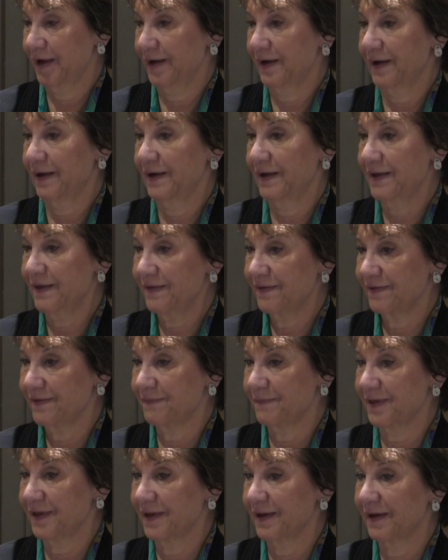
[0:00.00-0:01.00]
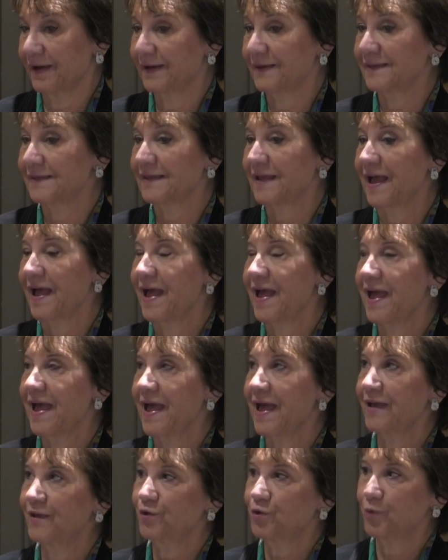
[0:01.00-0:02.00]
and arrhythmias,
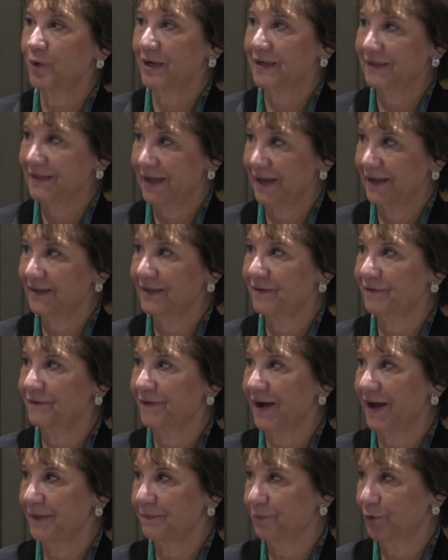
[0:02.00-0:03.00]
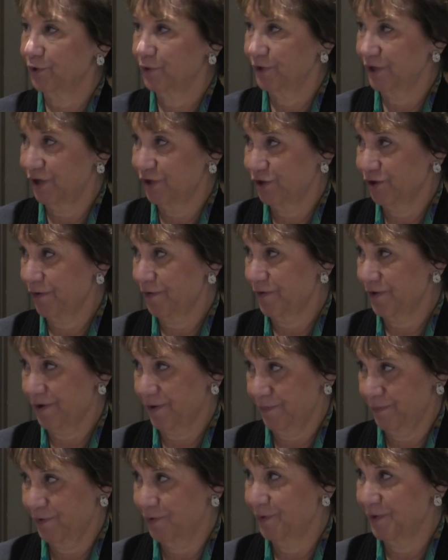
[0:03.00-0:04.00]
and to identify potential
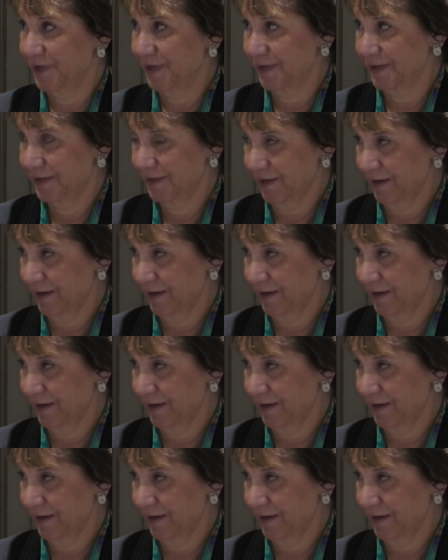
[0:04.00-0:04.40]
therapeutic